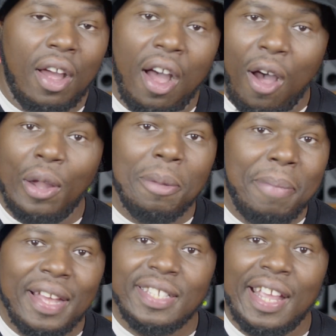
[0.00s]
All the
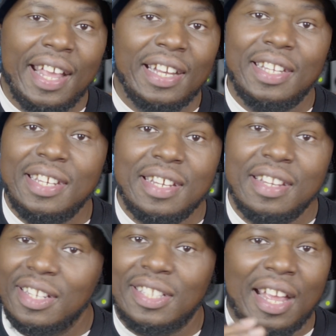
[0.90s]
best A to
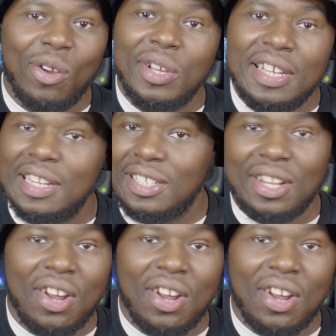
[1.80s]
D, it sound good, it's